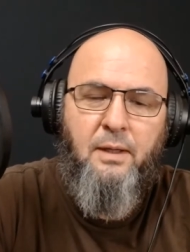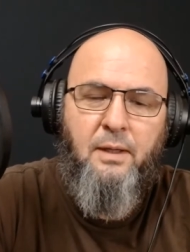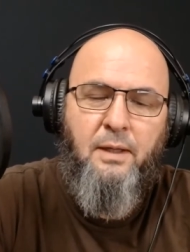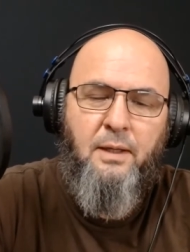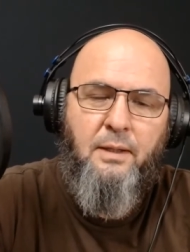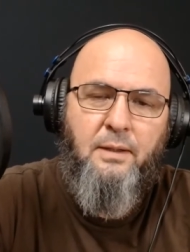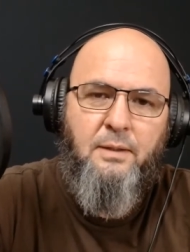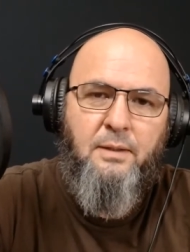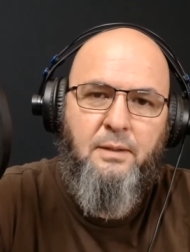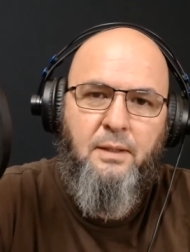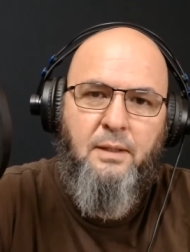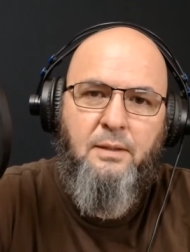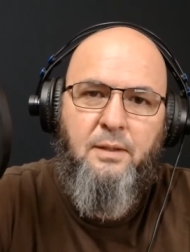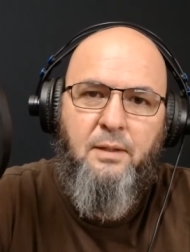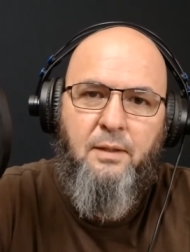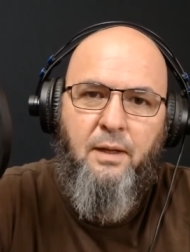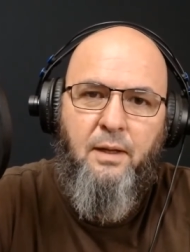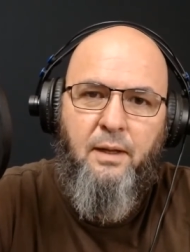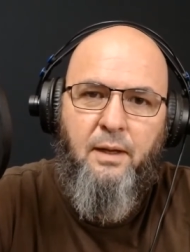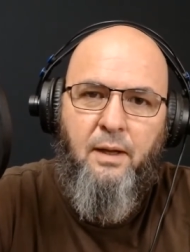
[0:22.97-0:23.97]
Instead,
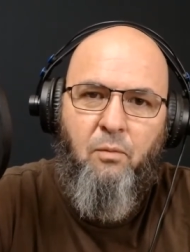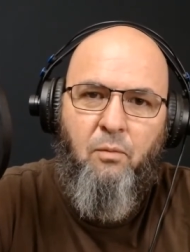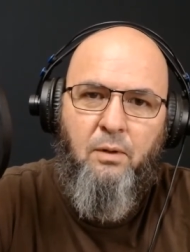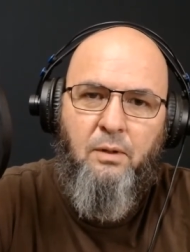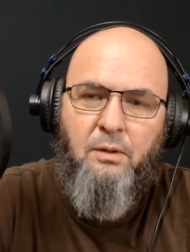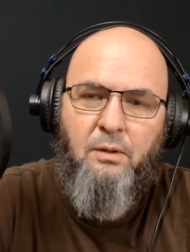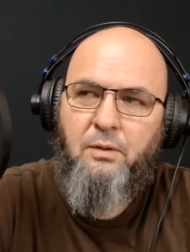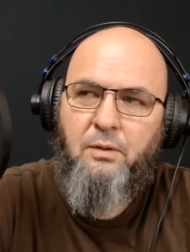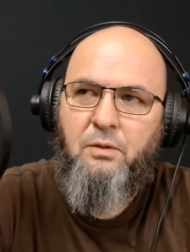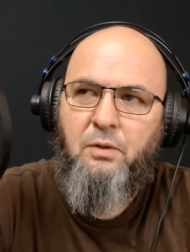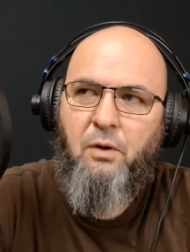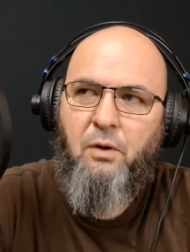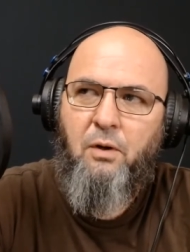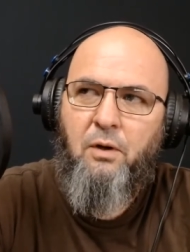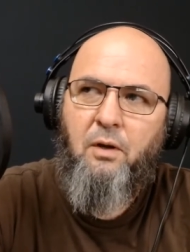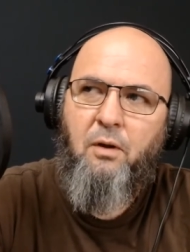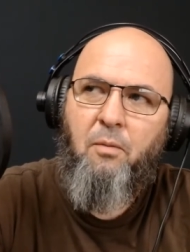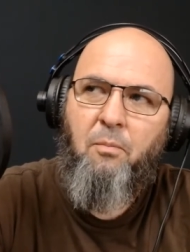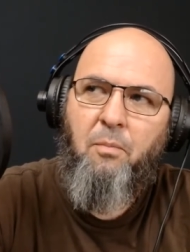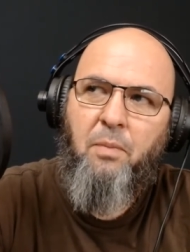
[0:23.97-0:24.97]
today I wanted to talk
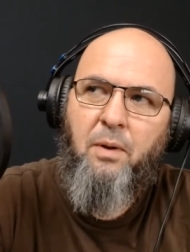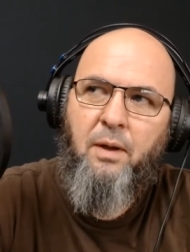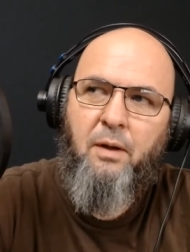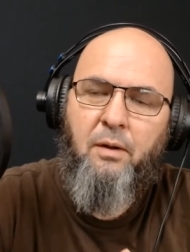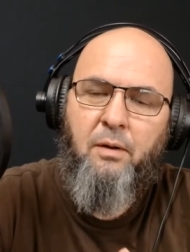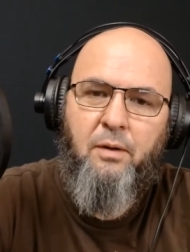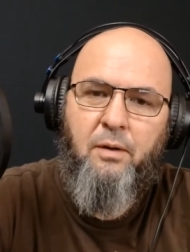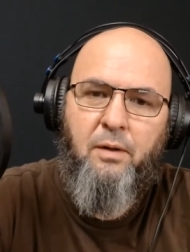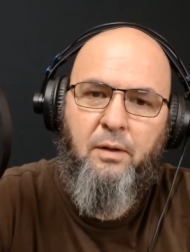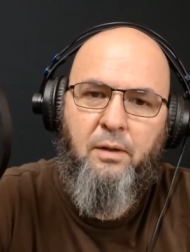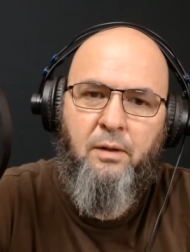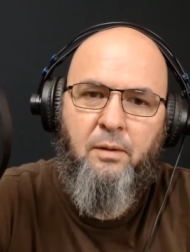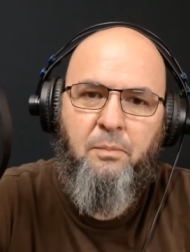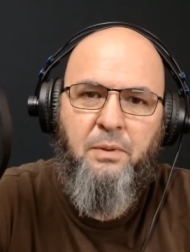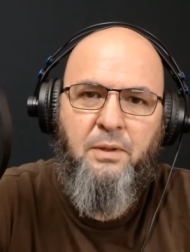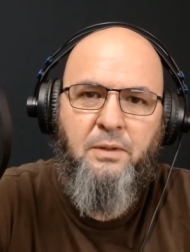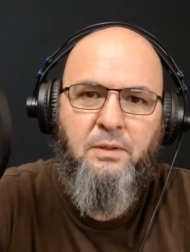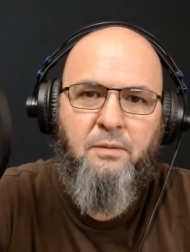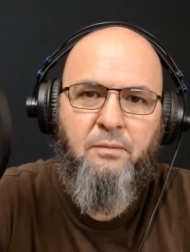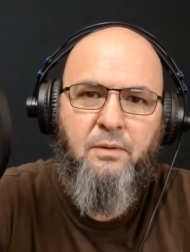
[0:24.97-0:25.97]
about a
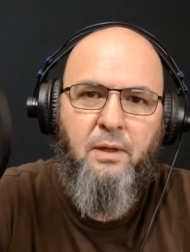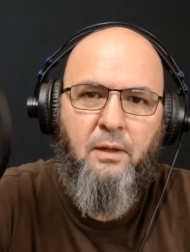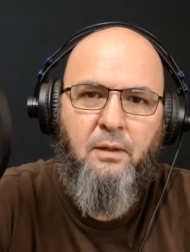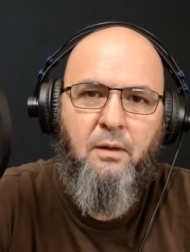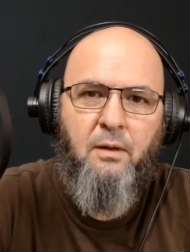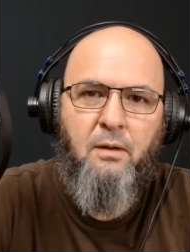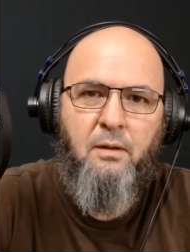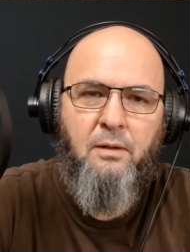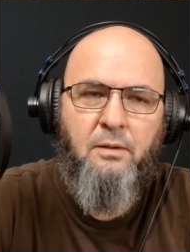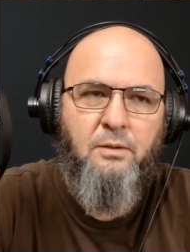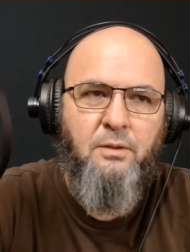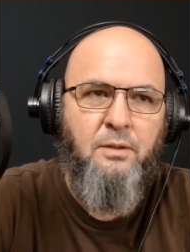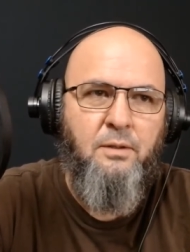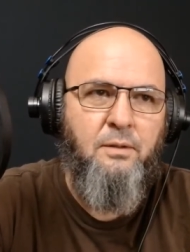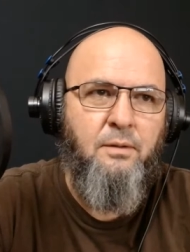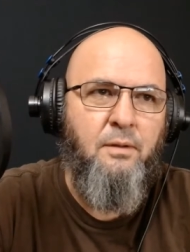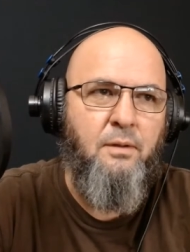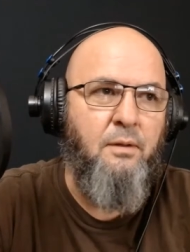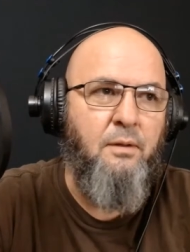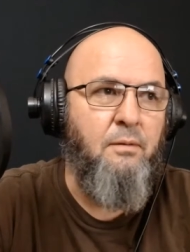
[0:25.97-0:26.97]
piece of technology
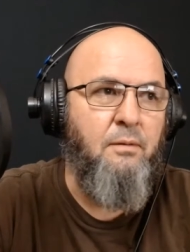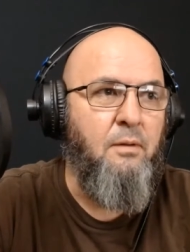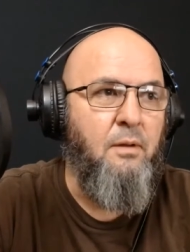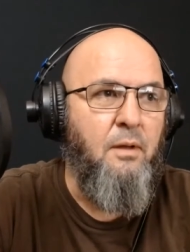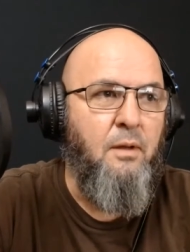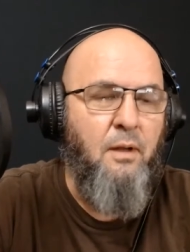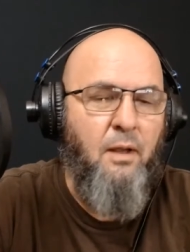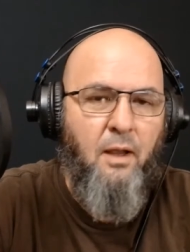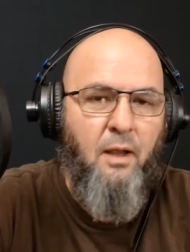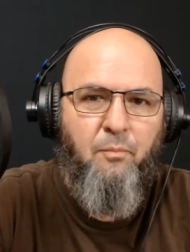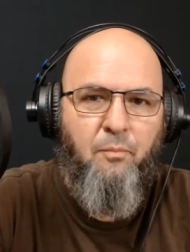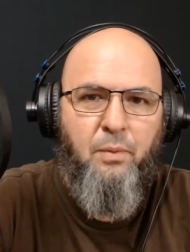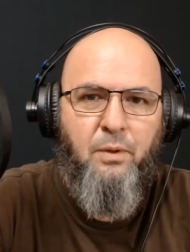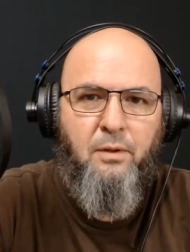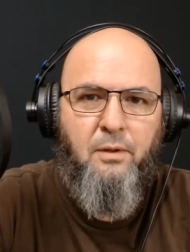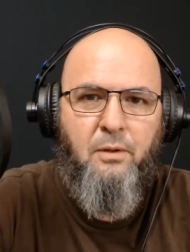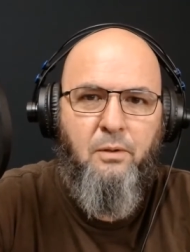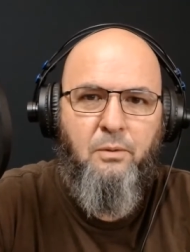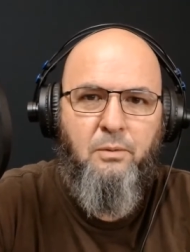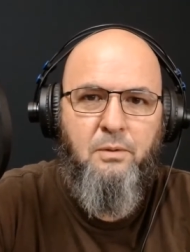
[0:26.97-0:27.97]
that I've been
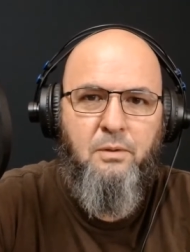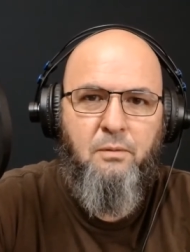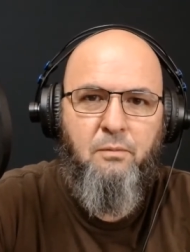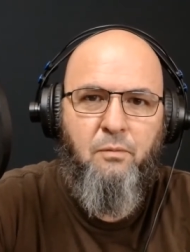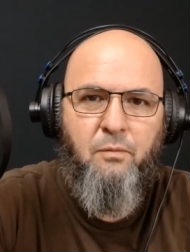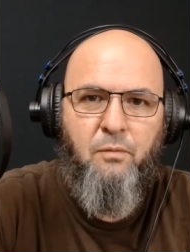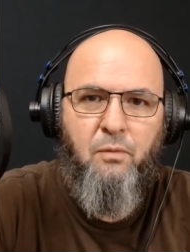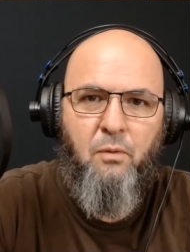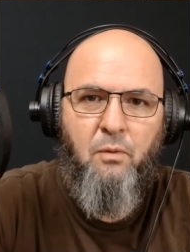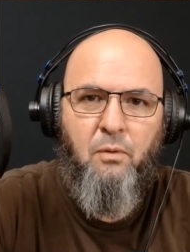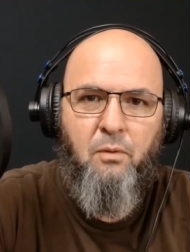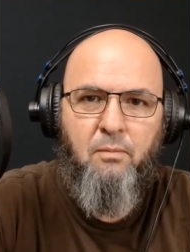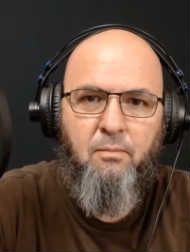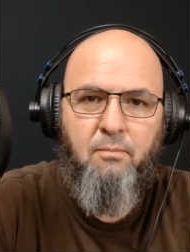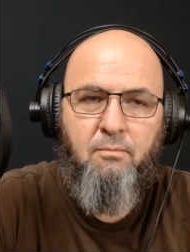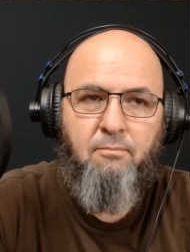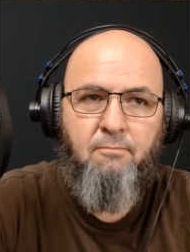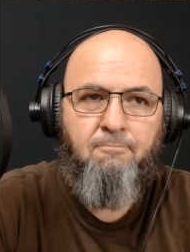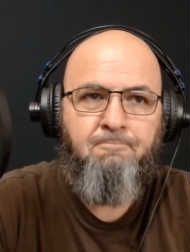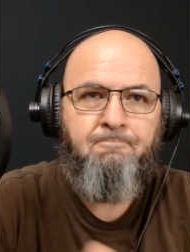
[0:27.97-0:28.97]
using for
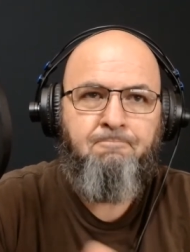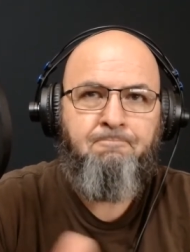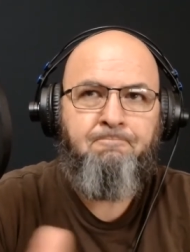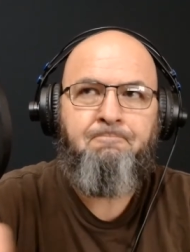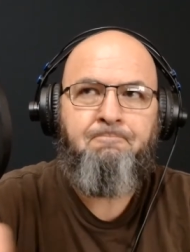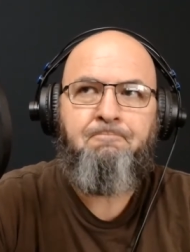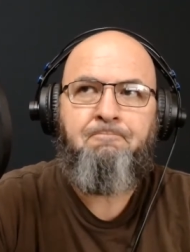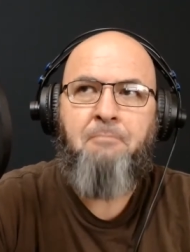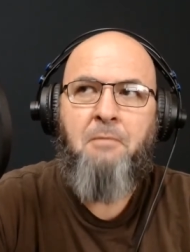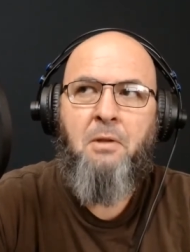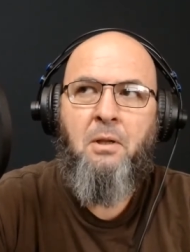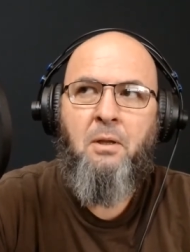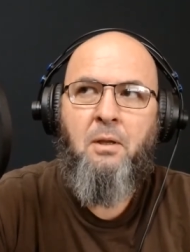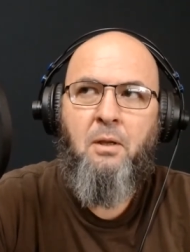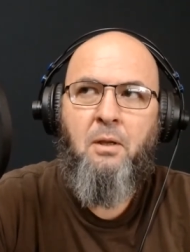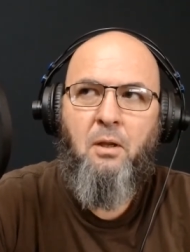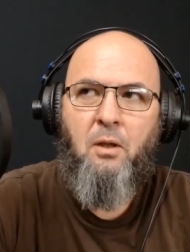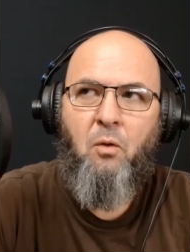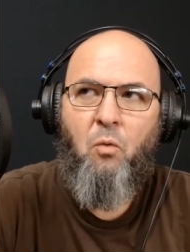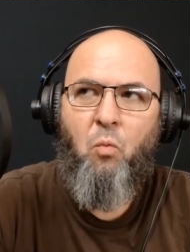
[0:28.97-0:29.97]

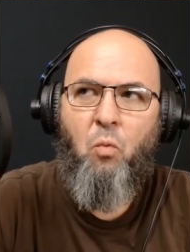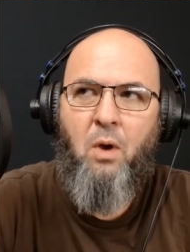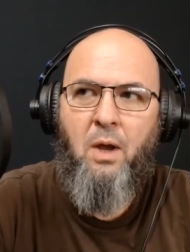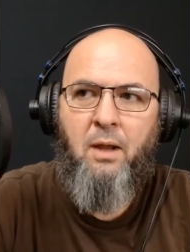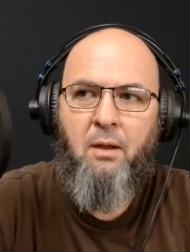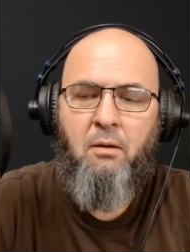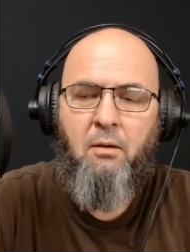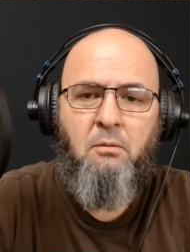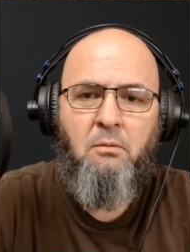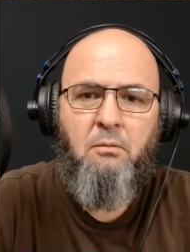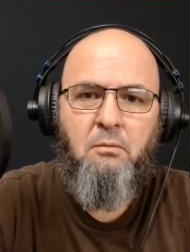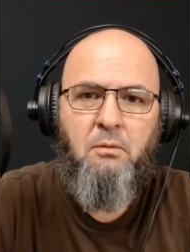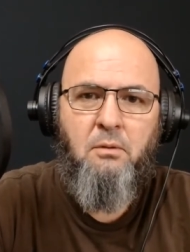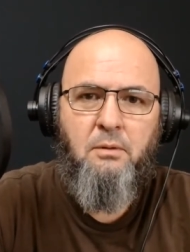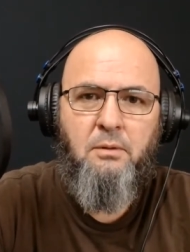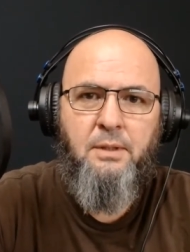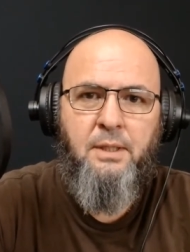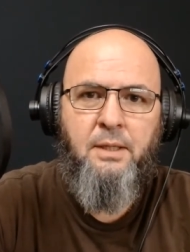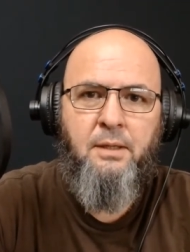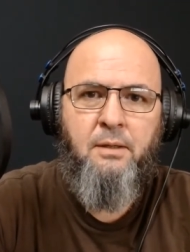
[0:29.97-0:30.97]
a while
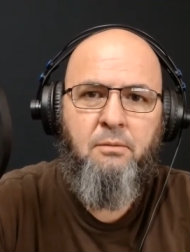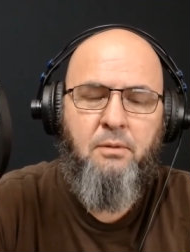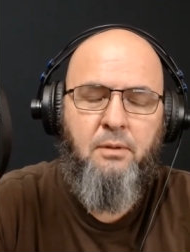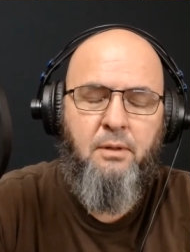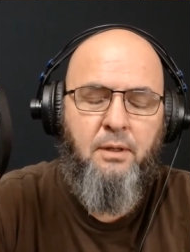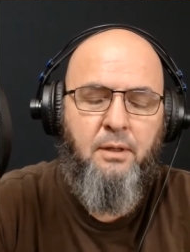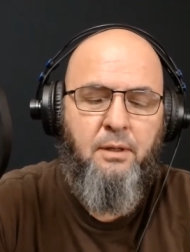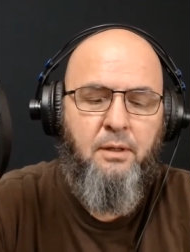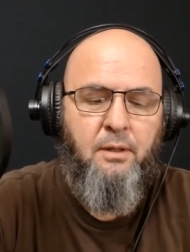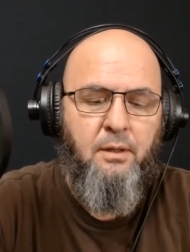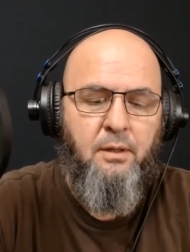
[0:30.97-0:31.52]
now, and